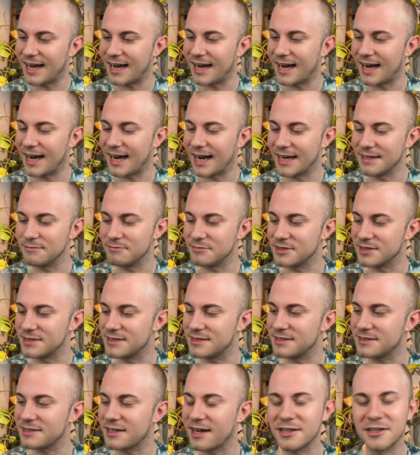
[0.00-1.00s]
I'm
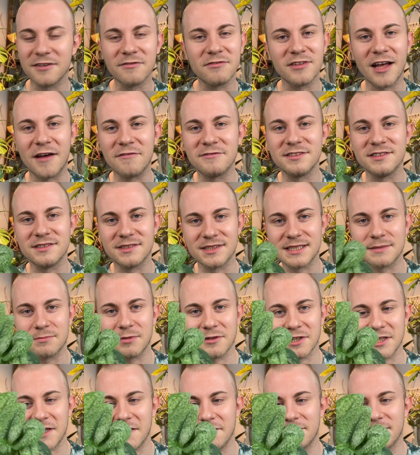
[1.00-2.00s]
just kind of left in
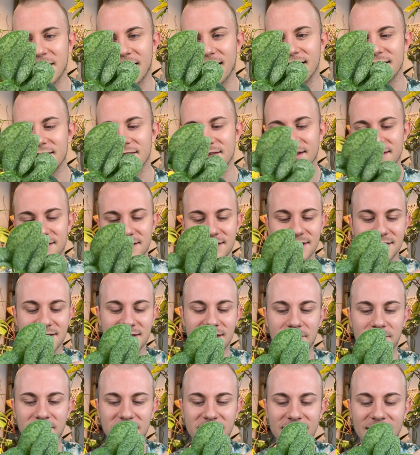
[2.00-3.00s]
disbelief that this is
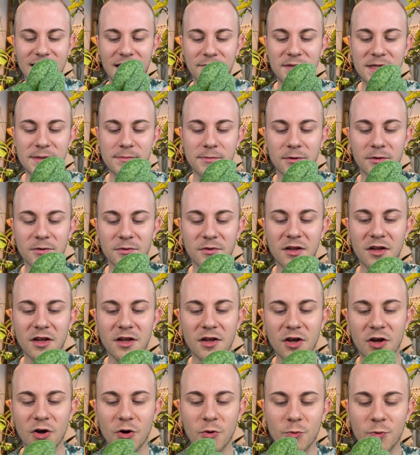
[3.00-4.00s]
something that people
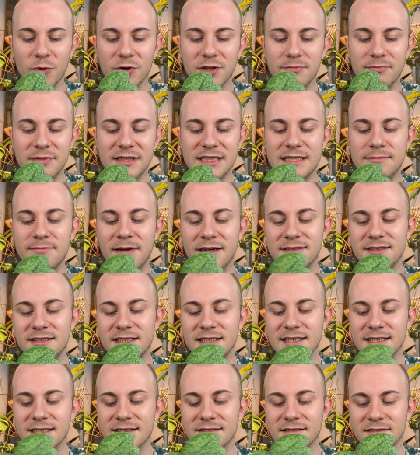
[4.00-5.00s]
would be
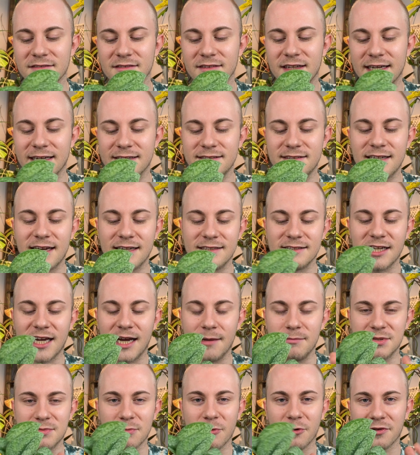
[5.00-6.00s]
spending like ten
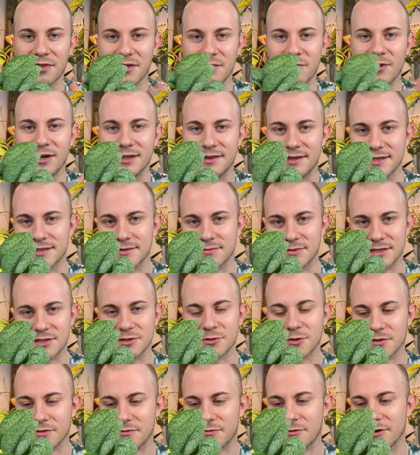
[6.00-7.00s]
times more than what this was
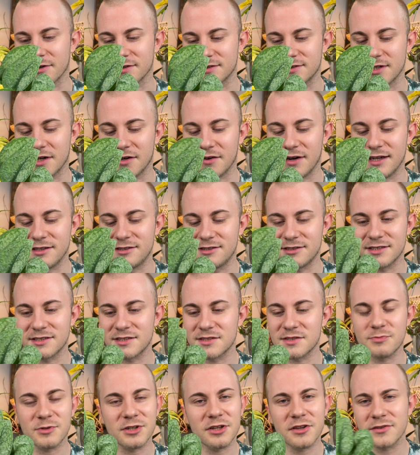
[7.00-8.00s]
sold for. So it's
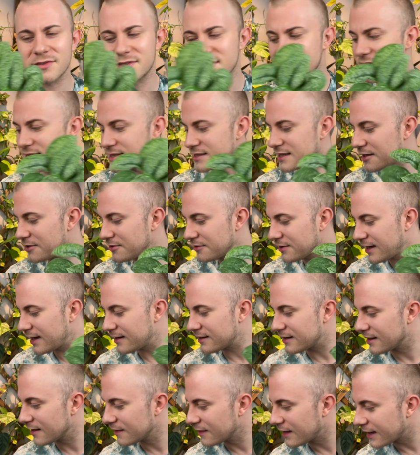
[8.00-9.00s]
just one of those things. I don't get
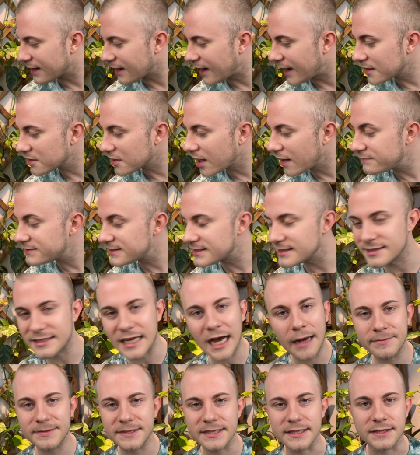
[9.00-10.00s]
it. Like, I love
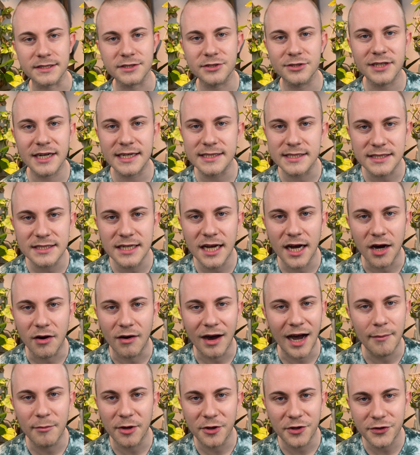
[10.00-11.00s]
Scindapsus. You guys know
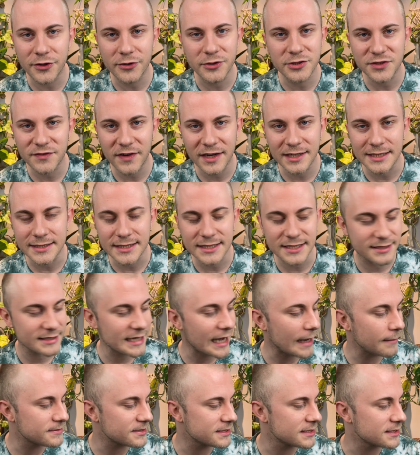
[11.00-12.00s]
I'm a huge fan of
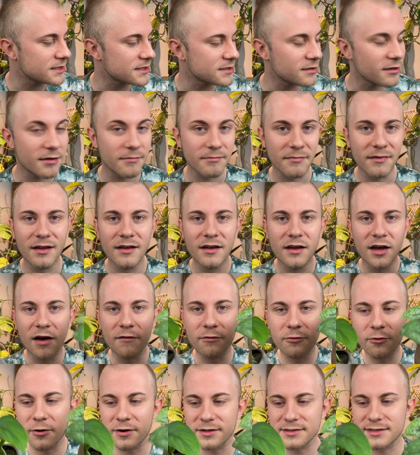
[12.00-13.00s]
Scindapsus. So
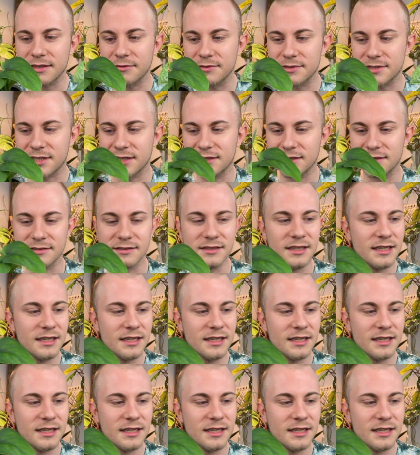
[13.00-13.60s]
of course I was gonna